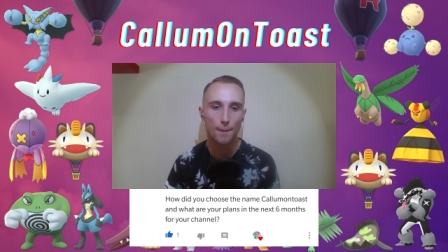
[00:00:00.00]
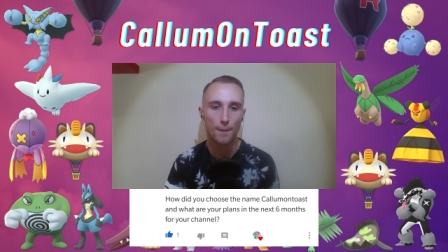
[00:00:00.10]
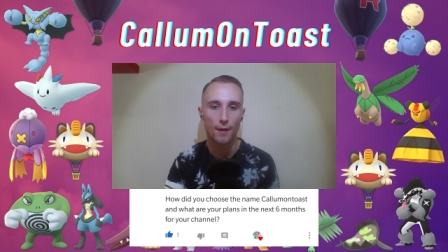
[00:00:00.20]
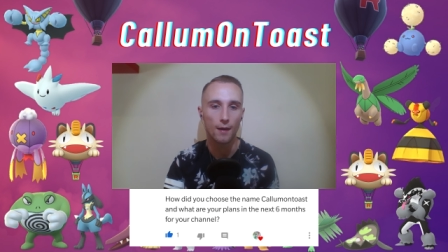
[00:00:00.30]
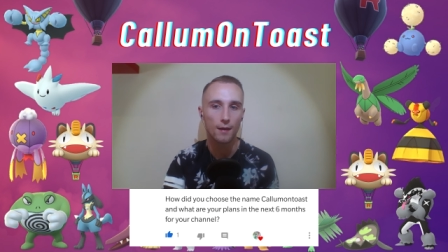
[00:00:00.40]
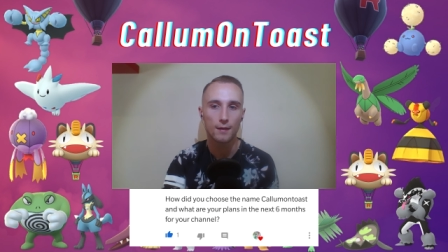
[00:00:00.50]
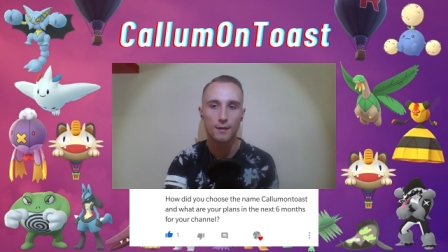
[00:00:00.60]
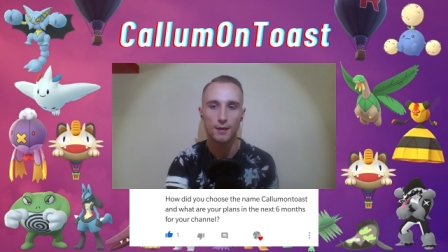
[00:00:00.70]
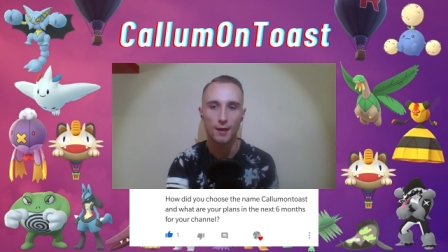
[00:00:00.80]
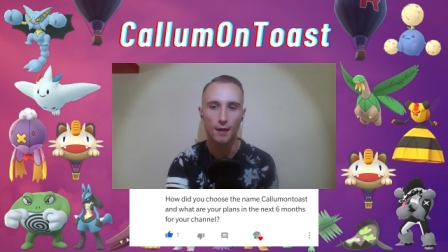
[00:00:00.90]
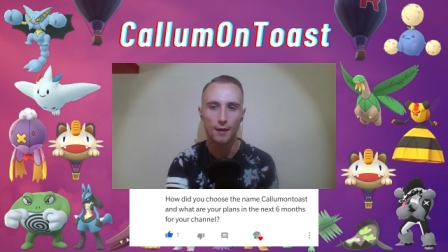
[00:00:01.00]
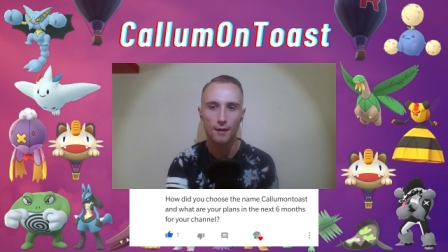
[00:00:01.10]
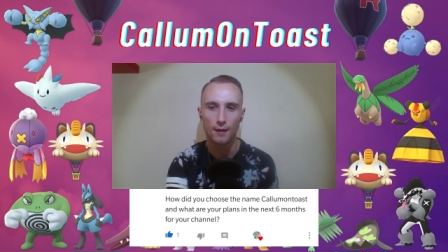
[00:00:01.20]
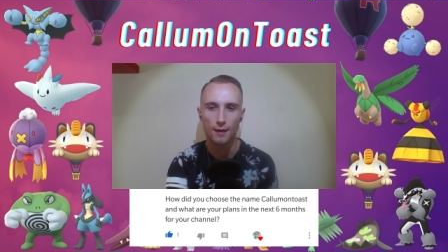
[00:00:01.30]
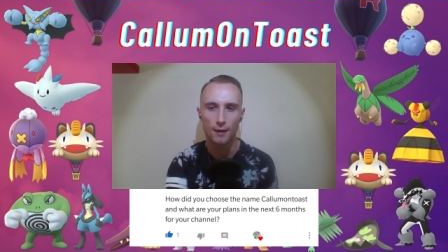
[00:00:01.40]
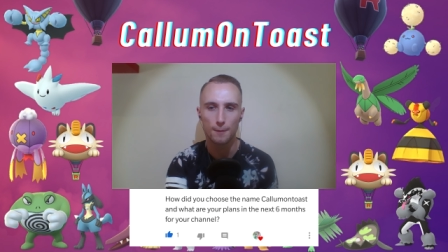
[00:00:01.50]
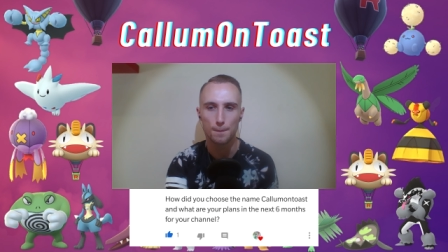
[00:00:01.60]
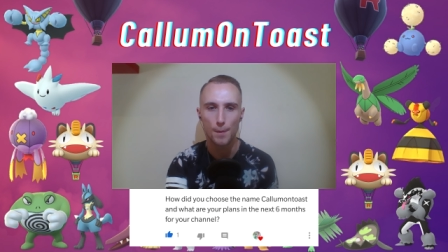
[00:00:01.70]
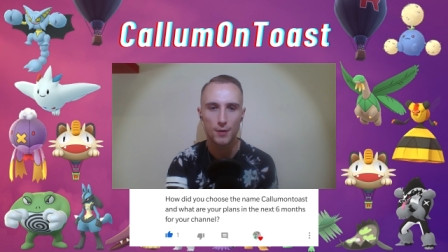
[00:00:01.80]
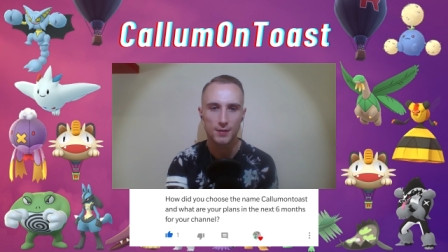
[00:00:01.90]
But yeah,
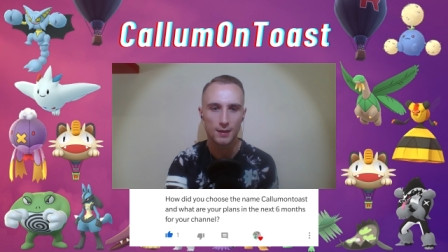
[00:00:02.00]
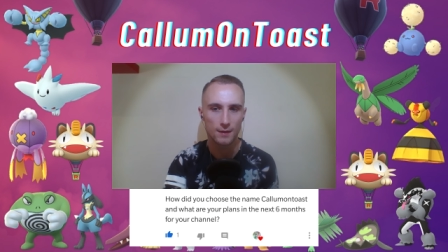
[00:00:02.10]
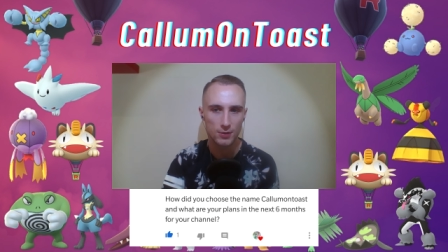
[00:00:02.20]
mostly the